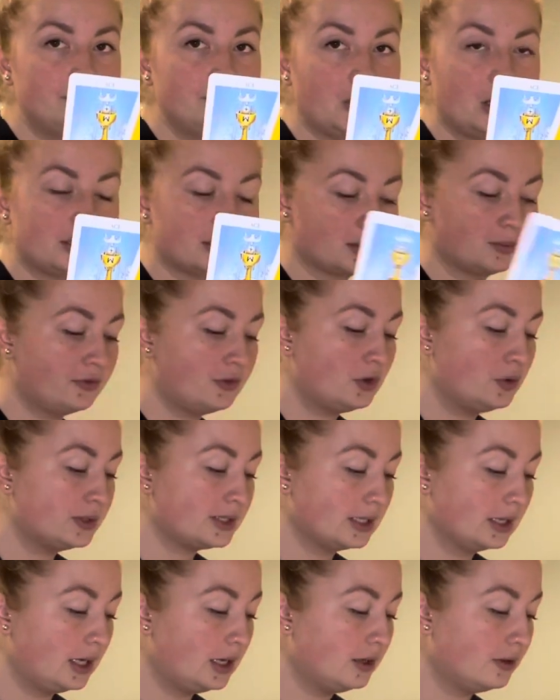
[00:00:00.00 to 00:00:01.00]
Some of you, it's
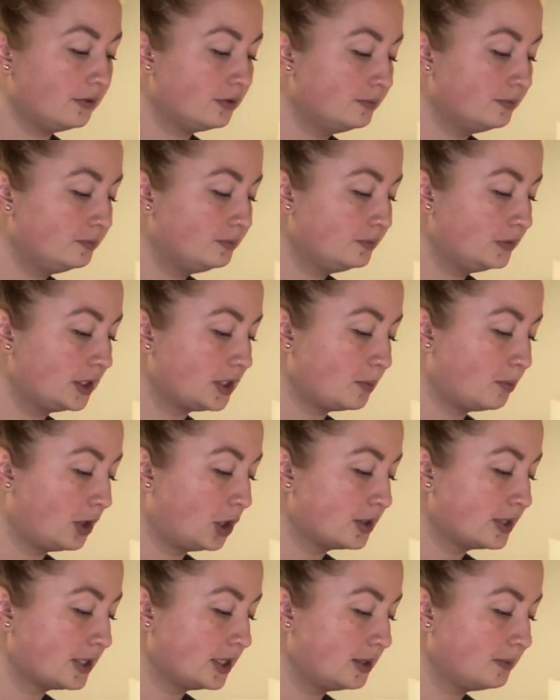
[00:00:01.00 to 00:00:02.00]
love. It's a
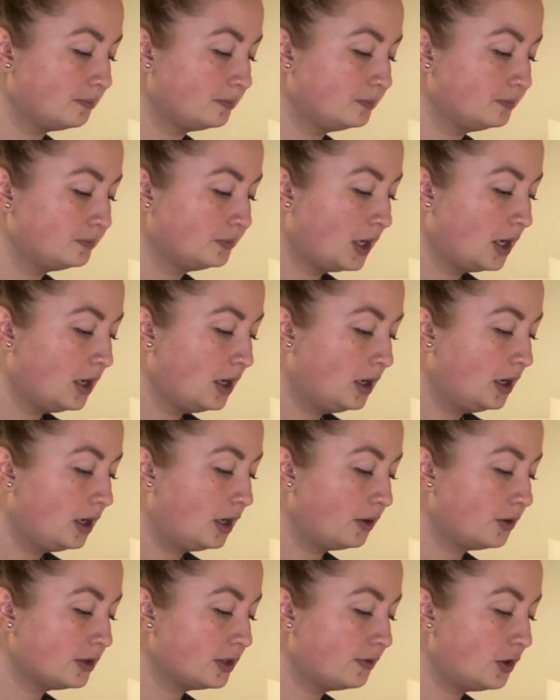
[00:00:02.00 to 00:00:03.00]
person.
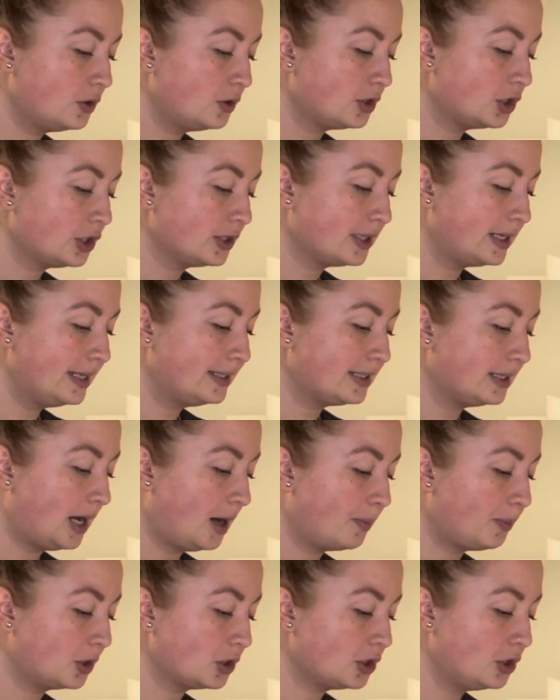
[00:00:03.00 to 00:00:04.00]
Others of you, it's an
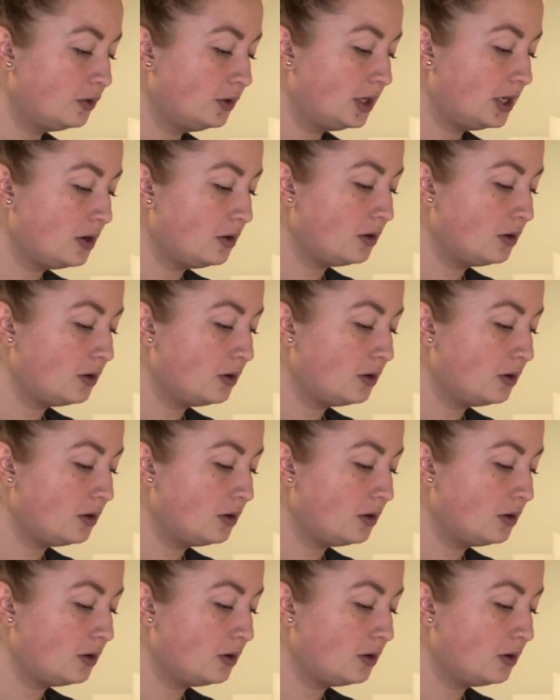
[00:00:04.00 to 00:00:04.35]
opportunity. You